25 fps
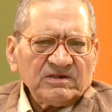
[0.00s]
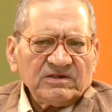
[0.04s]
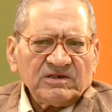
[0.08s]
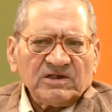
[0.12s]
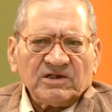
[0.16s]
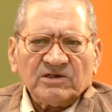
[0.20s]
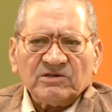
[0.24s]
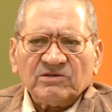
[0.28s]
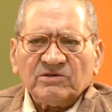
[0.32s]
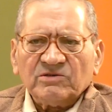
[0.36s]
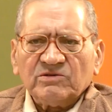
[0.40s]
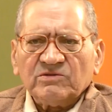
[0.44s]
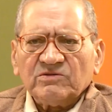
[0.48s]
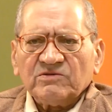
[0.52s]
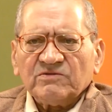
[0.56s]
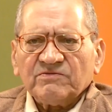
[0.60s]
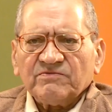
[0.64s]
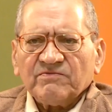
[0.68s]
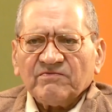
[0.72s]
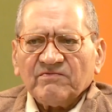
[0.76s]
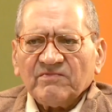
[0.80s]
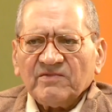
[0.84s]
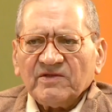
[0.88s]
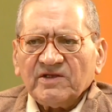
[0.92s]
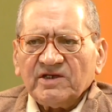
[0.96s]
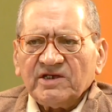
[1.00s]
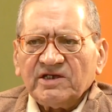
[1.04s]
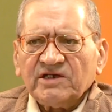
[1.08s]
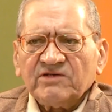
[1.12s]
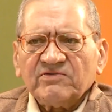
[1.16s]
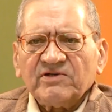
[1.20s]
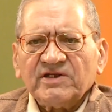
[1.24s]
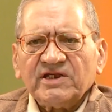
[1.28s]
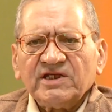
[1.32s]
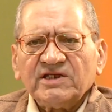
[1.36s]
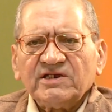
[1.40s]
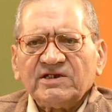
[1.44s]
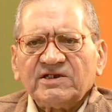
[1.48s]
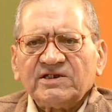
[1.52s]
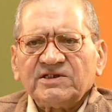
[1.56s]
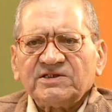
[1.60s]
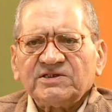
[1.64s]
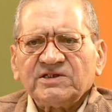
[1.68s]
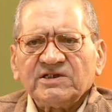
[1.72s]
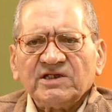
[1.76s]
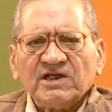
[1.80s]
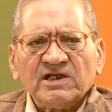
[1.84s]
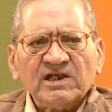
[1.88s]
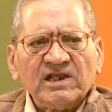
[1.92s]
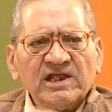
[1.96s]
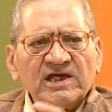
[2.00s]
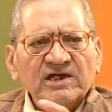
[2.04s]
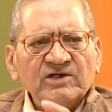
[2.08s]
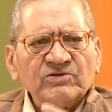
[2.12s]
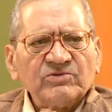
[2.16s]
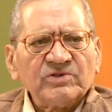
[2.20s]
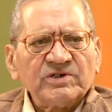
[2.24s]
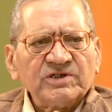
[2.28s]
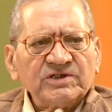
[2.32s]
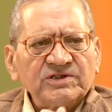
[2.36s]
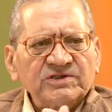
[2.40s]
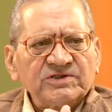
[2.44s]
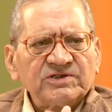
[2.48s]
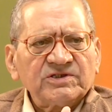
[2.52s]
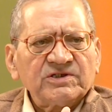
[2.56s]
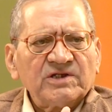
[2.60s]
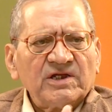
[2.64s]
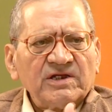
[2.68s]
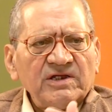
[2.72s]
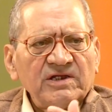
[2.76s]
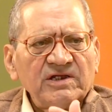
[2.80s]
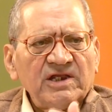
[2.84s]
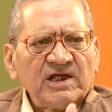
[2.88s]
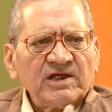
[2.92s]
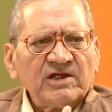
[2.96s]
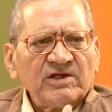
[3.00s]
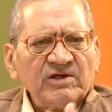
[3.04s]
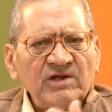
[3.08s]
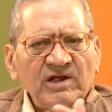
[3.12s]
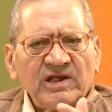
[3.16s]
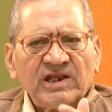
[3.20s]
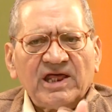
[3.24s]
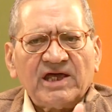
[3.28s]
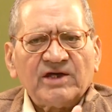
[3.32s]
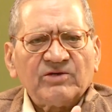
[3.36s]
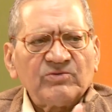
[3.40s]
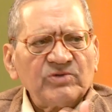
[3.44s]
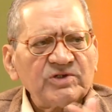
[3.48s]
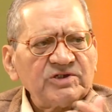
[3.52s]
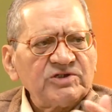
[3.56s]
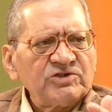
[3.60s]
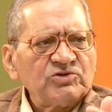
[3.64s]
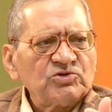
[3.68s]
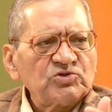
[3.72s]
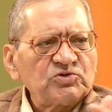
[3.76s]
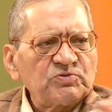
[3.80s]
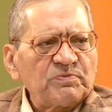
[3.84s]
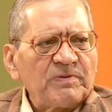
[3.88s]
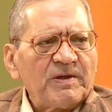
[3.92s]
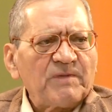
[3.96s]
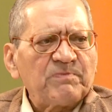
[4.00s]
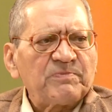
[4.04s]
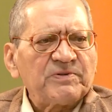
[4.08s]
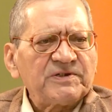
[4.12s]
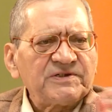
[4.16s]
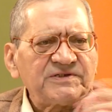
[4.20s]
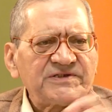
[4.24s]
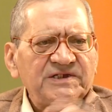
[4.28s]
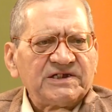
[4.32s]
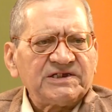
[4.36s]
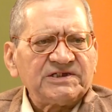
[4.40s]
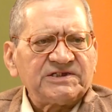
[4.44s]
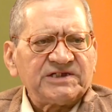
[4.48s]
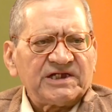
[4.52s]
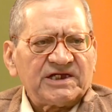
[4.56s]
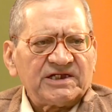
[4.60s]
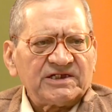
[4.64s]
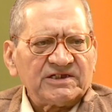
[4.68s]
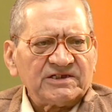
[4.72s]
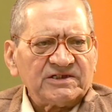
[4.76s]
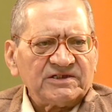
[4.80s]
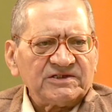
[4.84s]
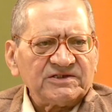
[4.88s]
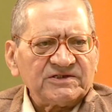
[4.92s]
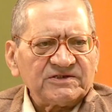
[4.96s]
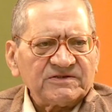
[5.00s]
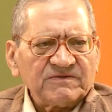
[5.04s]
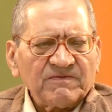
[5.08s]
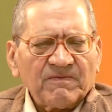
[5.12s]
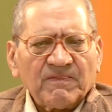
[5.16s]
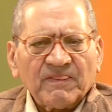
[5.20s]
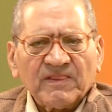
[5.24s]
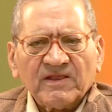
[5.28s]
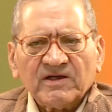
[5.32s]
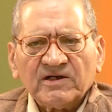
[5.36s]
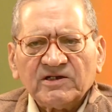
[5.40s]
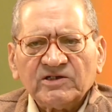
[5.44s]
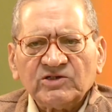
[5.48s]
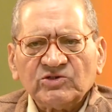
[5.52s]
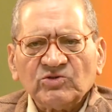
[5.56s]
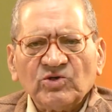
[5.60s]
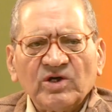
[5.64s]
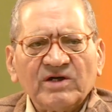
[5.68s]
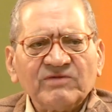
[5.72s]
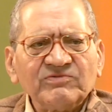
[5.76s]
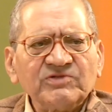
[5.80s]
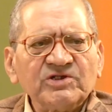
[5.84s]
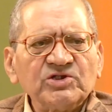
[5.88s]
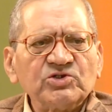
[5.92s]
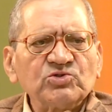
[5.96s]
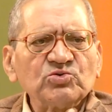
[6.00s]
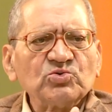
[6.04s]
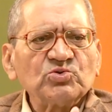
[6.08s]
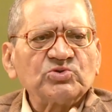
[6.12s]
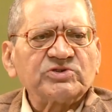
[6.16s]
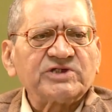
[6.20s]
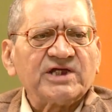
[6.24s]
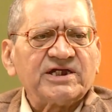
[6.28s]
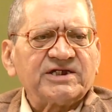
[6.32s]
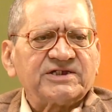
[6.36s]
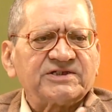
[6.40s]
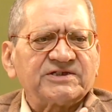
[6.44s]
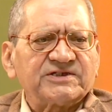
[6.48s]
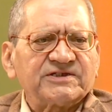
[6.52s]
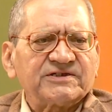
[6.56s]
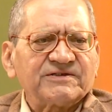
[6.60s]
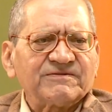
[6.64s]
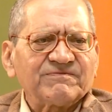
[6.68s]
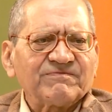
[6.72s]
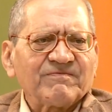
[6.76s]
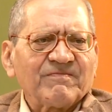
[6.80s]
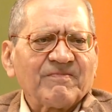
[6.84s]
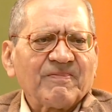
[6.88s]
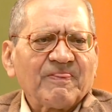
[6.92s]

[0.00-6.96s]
Now, even in regional language newspapers and channels, you have the 2 sets.